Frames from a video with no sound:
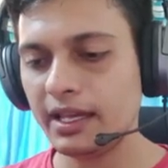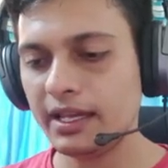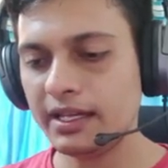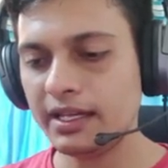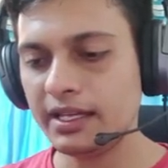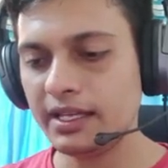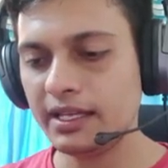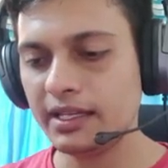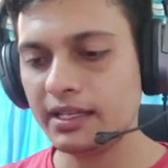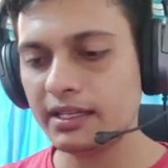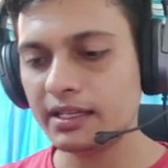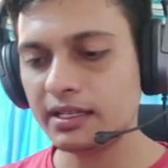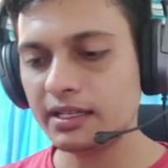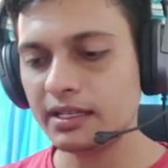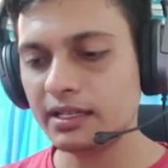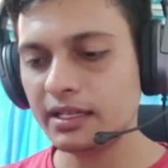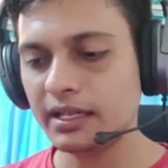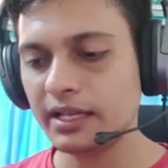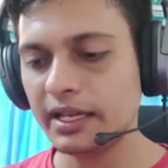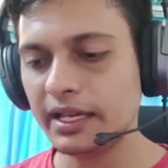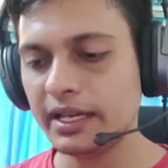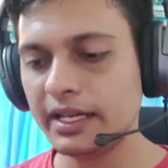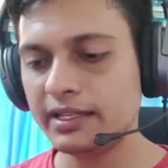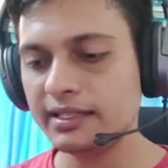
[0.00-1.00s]
And here
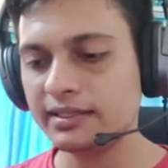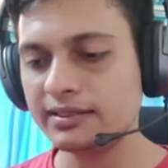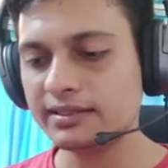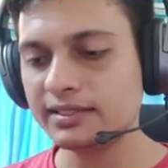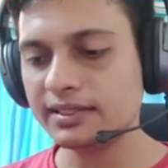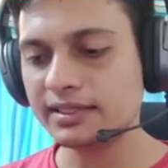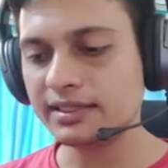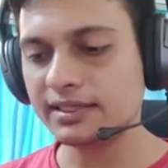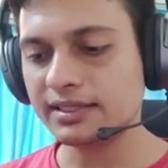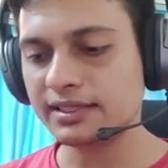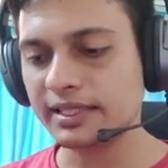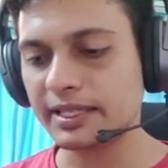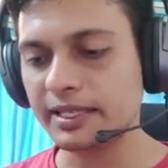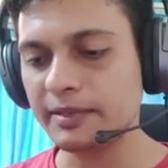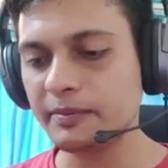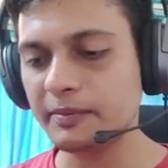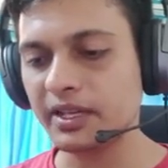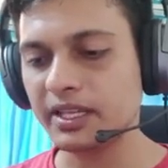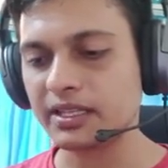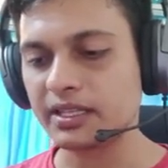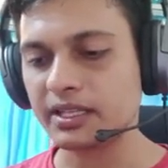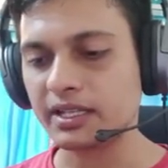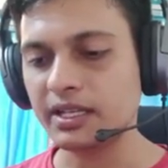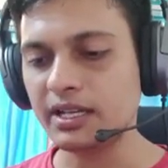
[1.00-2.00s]
it is the
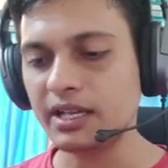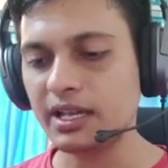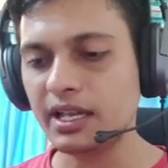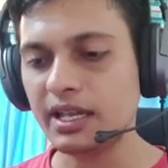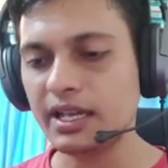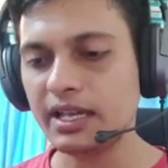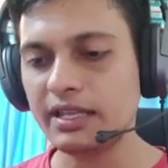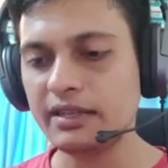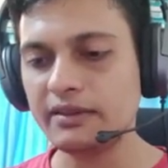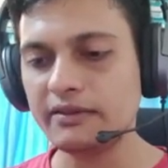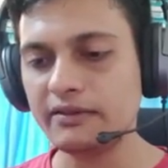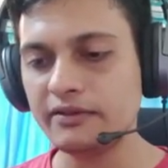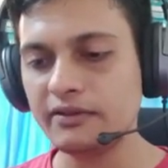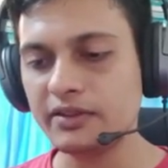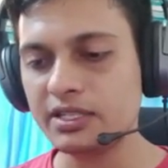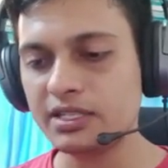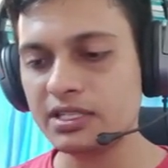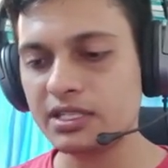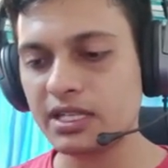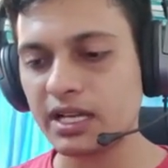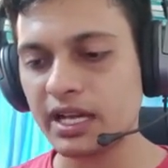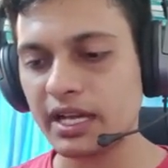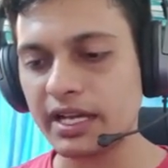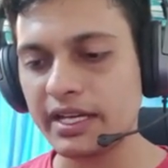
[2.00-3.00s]
same method in
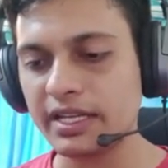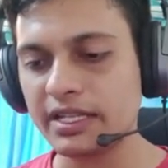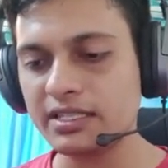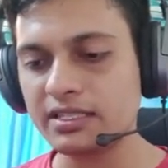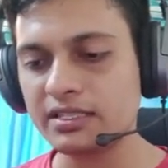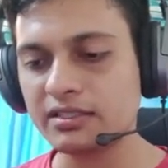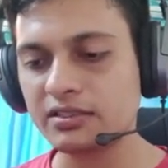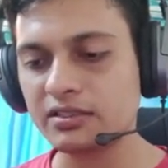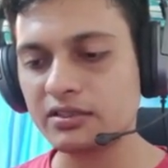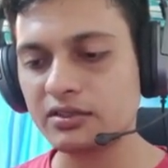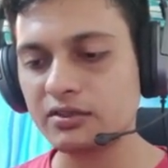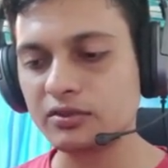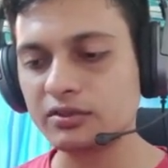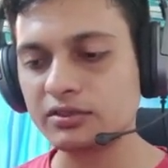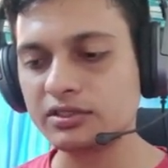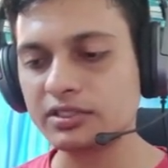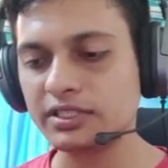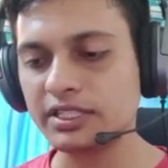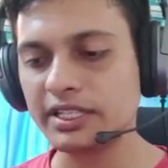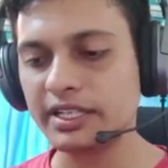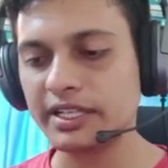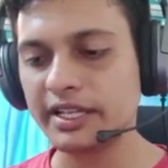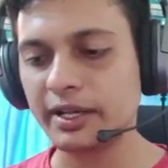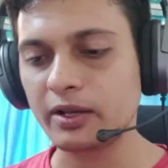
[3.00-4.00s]
which I just use
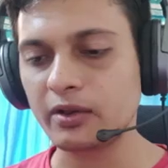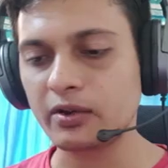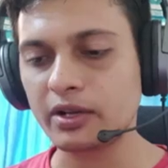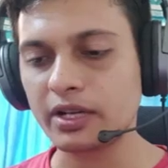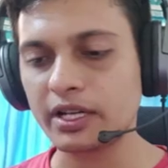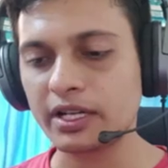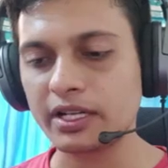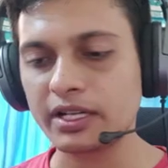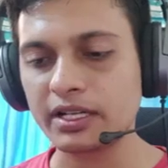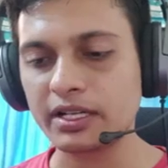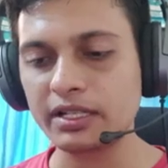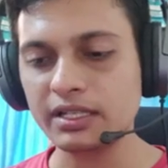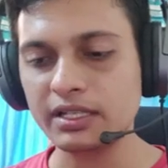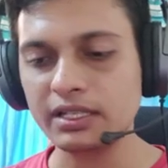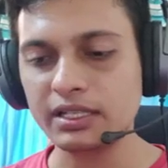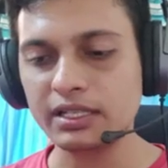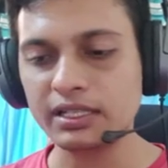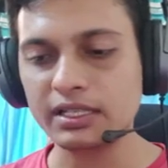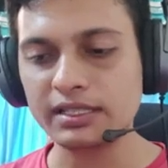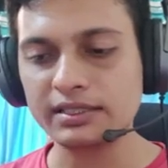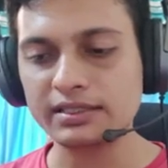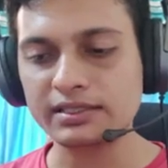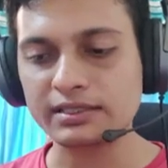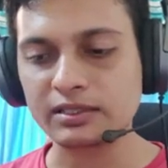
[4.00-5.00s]
the decorator,
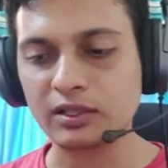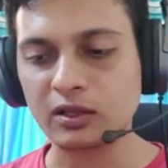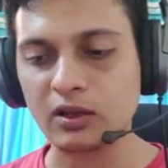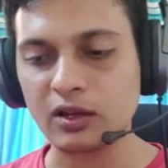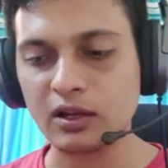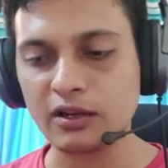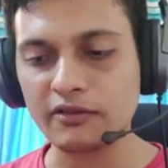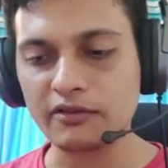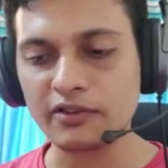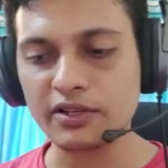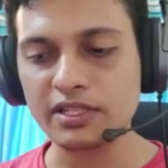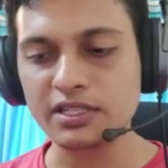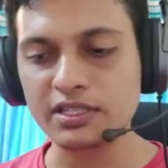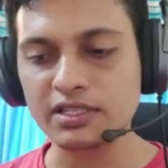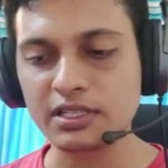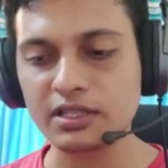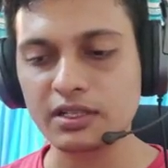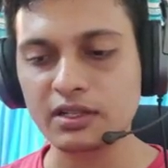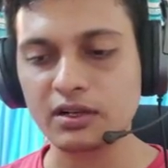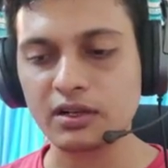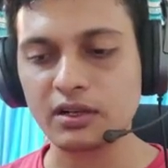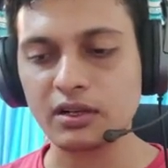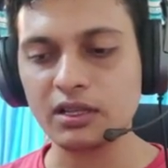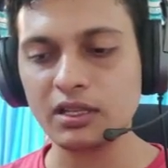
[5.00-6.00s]
this log
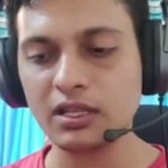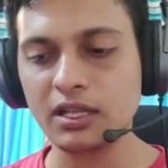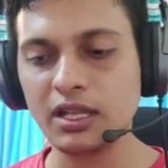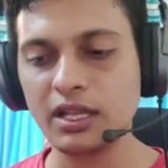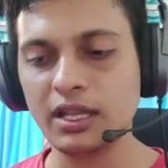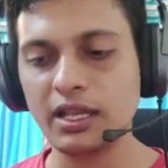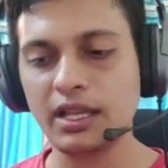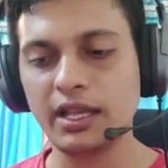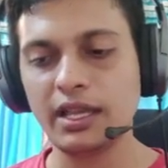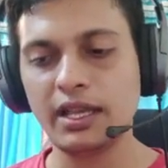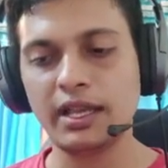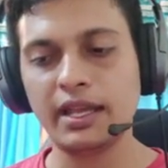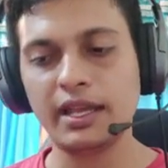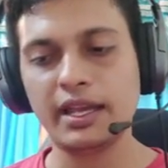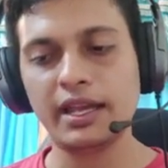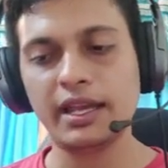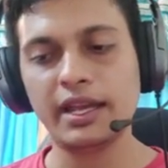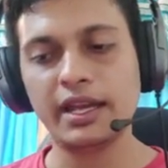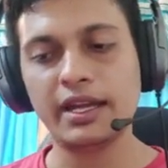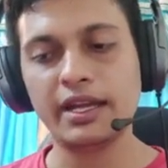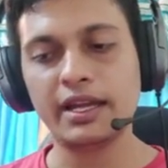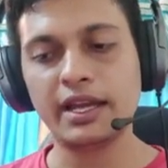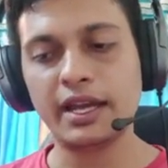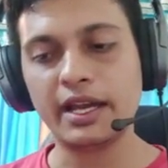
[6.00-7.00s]
function call,
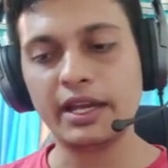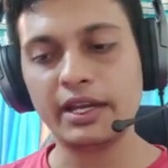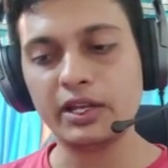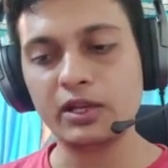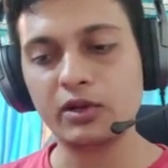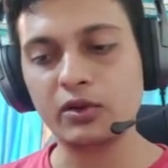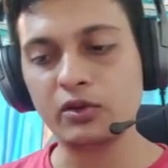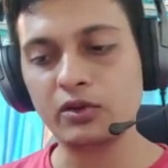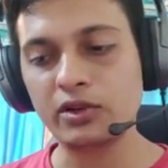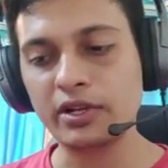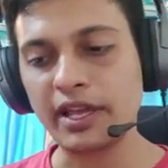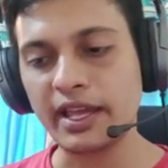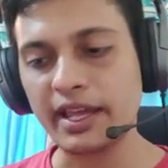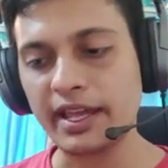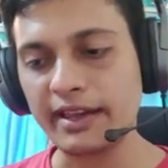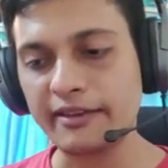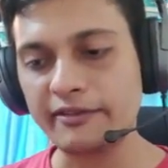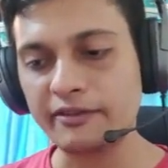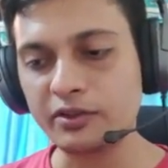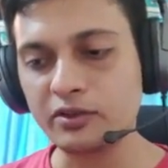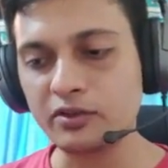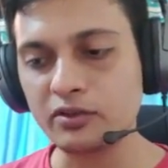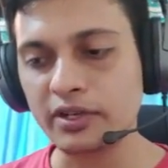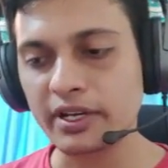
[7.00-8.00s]
and I don't
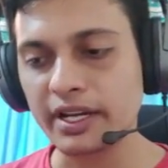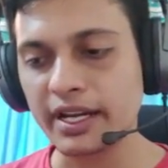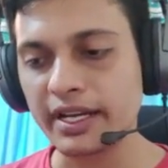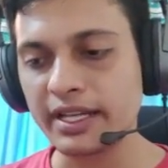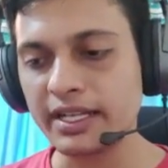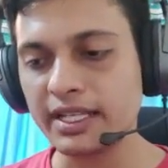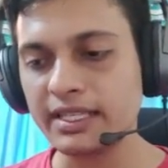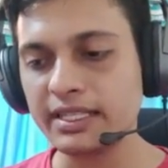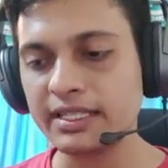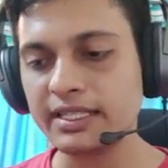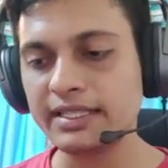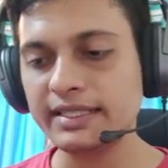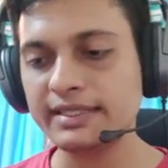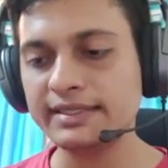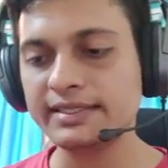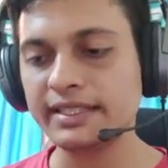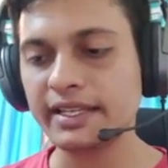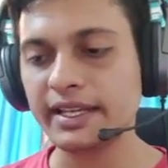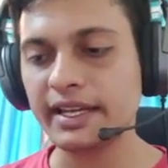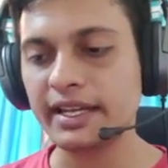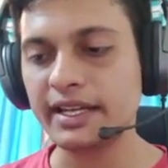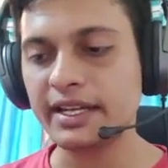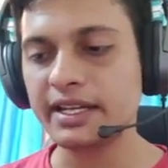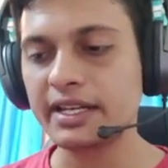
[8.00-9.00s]
have to write
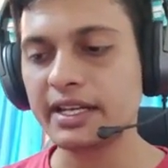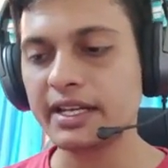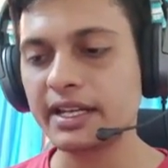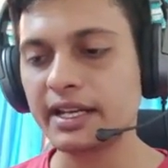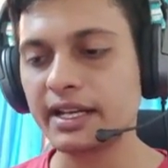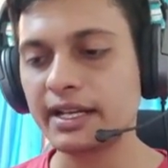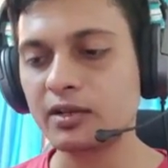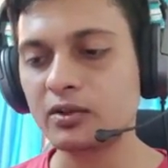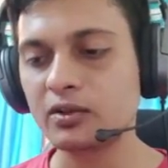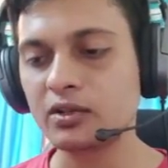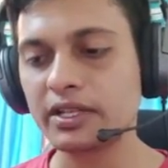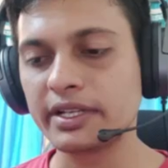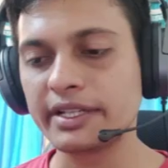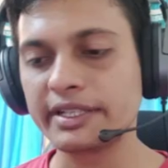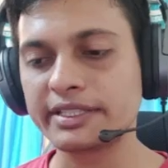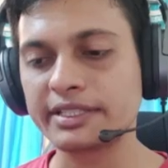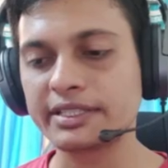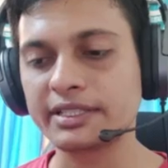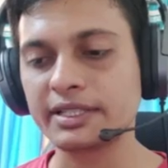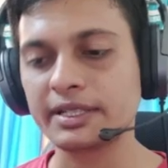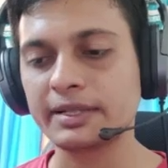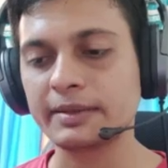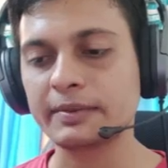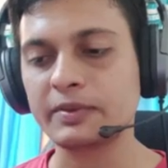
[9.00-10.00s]
these entering calculate
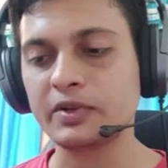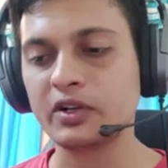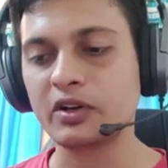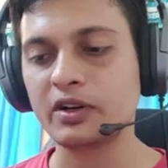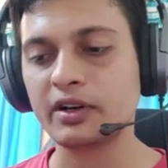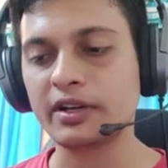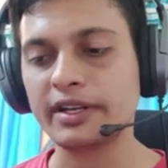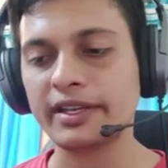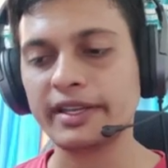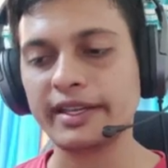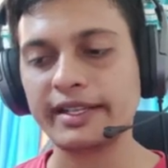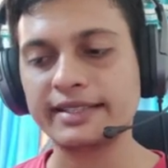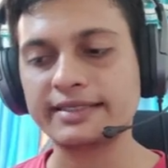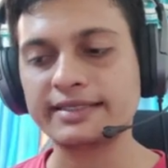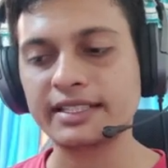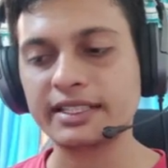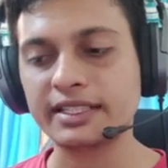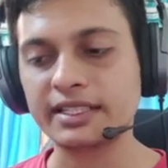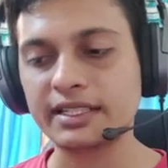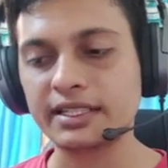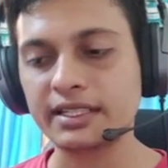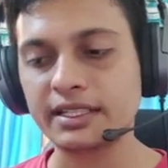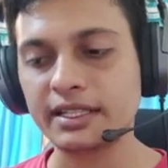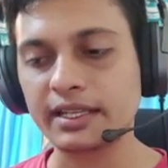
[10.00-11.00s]
sum or
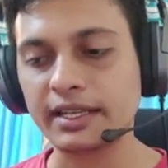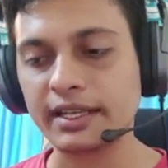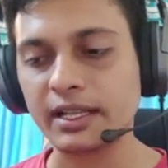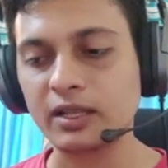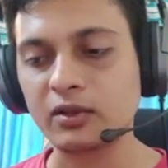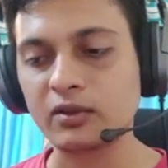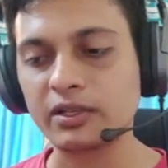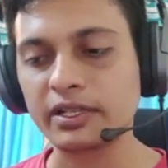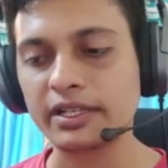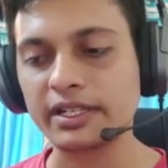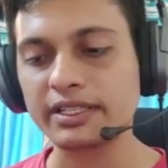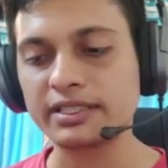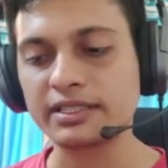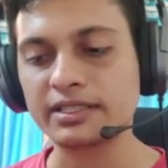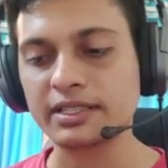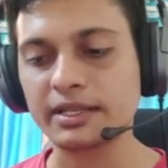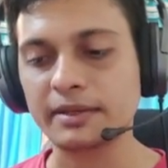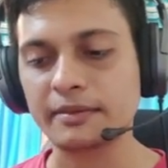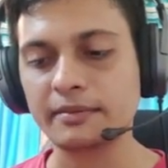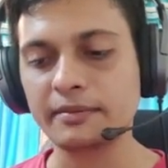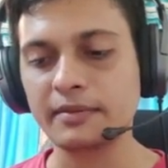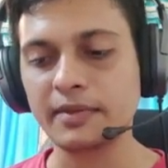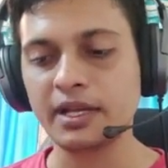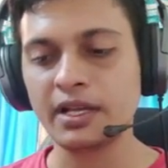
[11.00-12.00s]
exit calculate
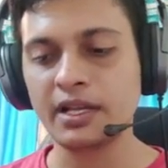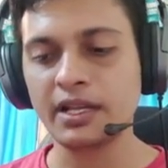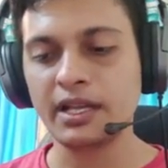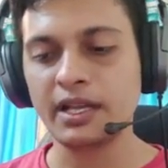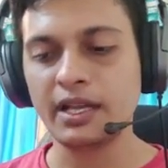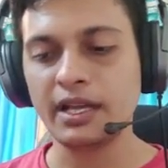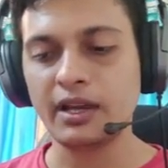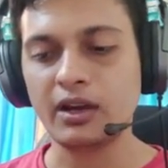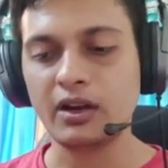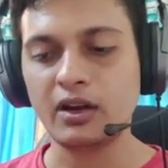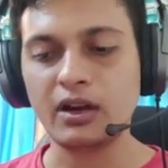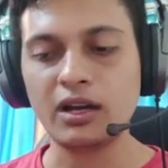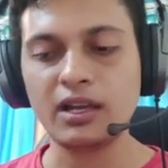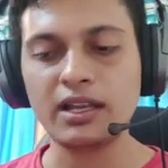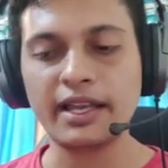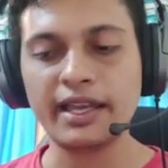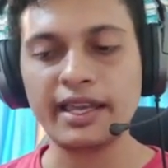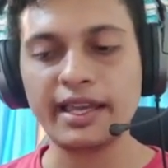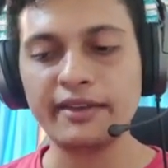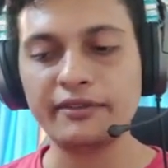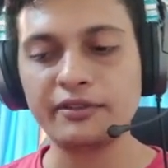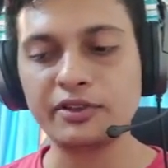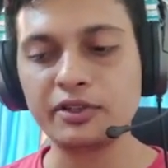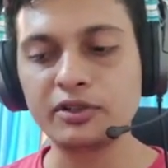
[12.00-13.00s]
sum. All
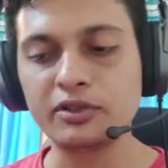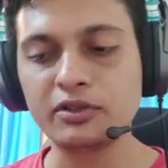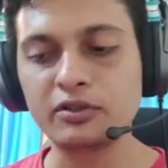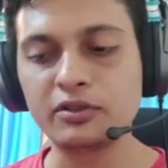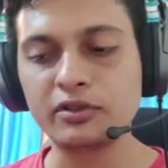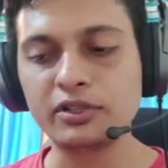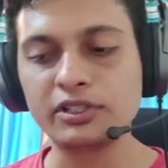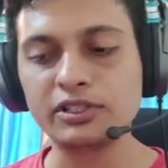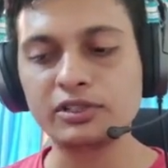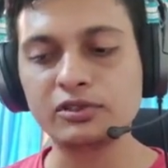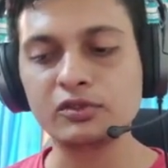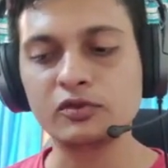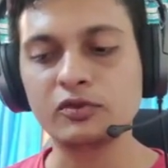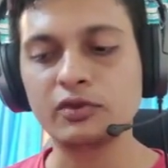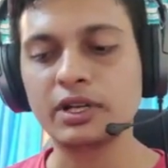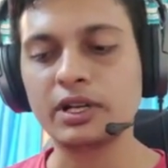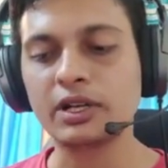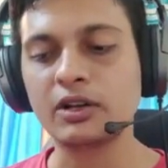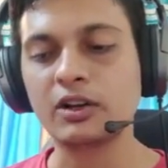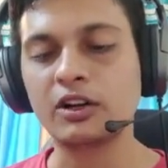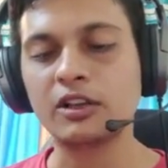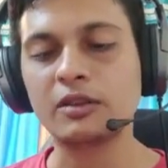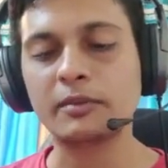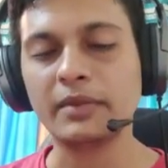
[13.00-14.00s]
I have to do is to
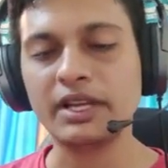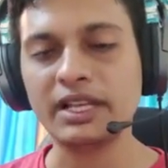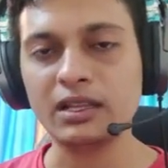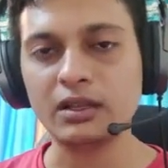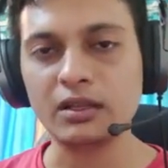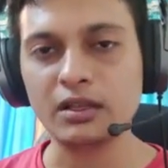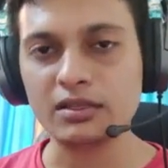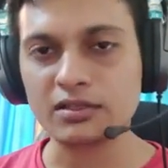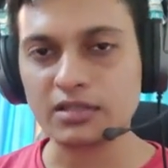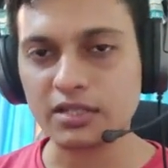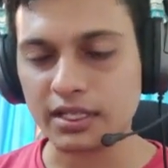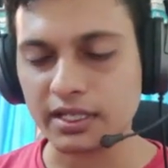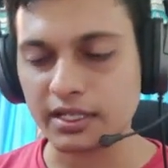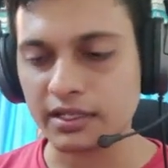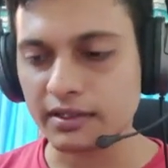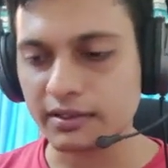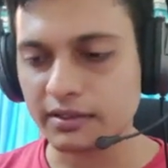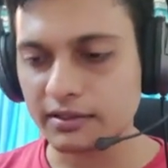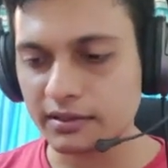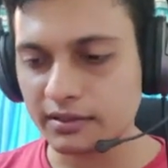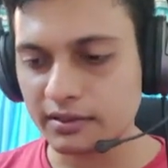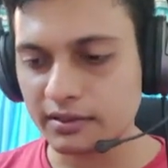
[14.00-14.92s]
work on my logic.